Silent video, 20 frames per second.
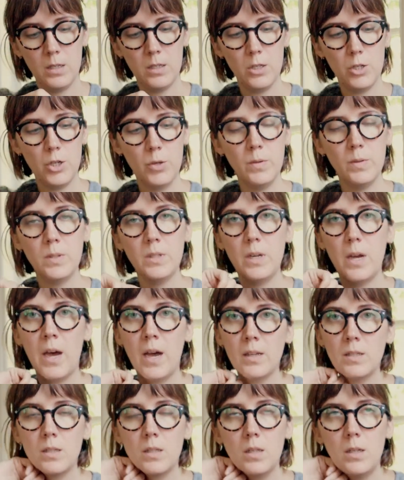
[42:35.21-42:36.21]
she was
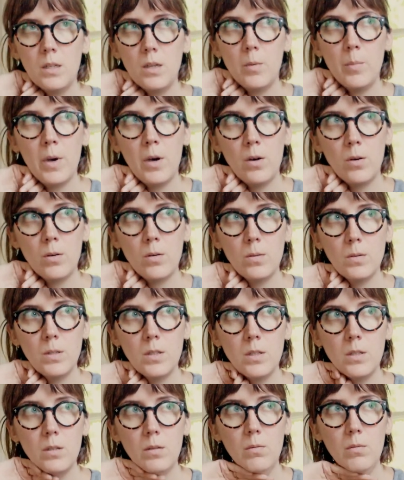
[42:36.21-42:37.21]
asking
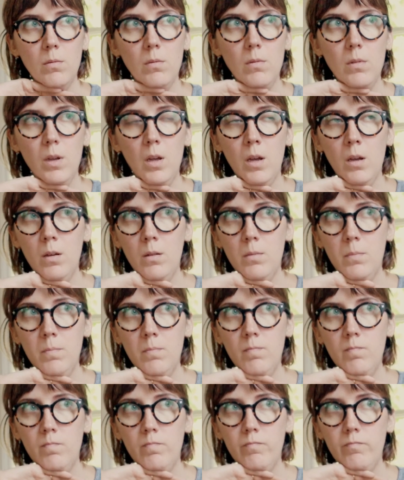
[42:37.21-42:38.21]
about
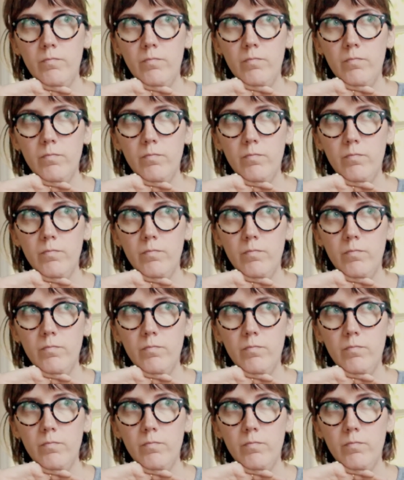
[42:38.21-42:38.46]
um,